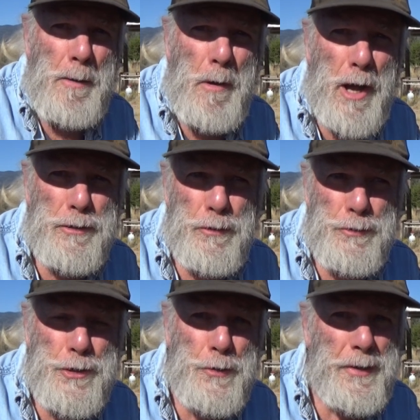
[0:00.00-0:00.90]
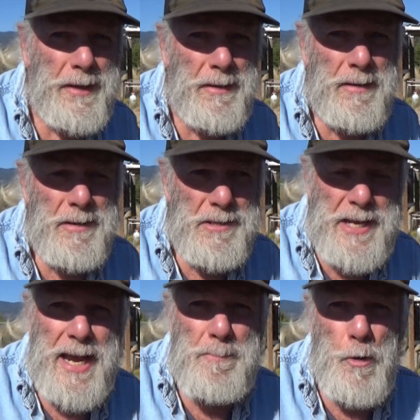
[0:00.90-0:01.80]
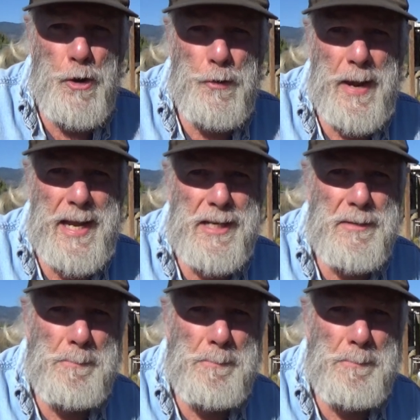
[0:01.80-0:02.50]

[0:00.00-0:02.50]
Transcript: I'm also shooting 10 more grains of